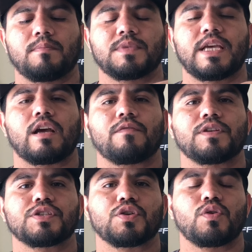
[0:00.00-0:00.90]
take off
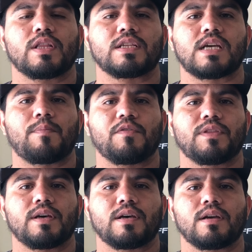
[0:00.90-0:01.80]
the screw at the top of
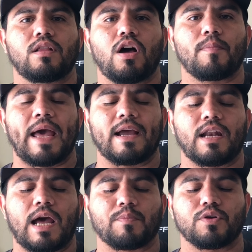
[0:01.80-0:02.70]
the Glock Mag
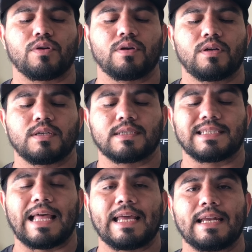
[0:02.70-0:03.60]
Adapter,
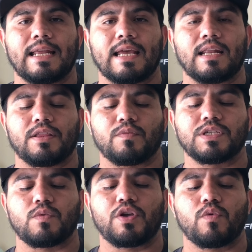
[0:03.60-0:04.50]
slide it in. And the
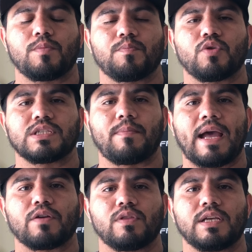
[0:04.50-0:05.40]
reason why you want to press the
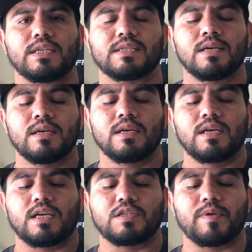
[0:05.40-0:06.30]
mag release
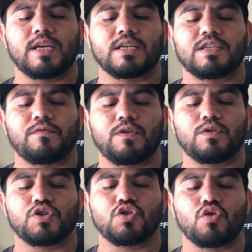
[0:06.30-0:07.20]
is because if you
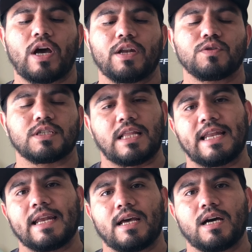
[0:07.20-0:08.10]
try to
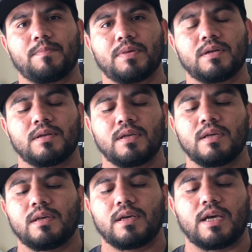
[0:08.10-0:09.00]
slide it up,
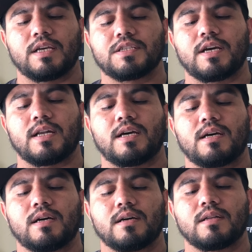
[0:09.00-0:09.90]
it's
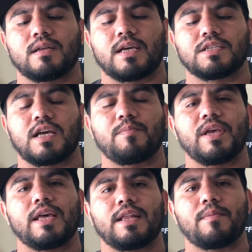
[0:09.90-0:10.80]
gonna be
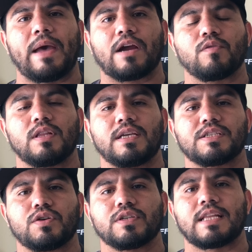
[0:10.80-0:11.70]
hitting the mag release,
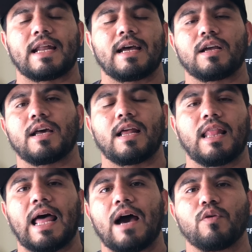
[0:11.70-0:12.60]
so it's not gonna
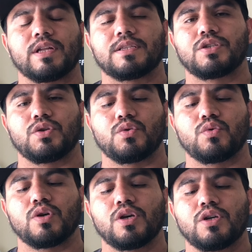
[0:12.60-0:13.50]
allow it
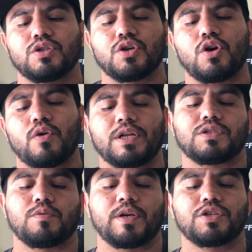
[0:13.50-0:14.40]
to go in.
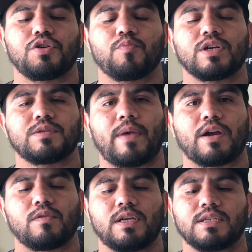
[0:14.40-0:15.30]
So make sure you press the
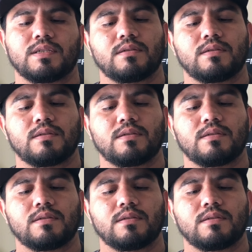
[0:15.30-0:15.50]
mag release,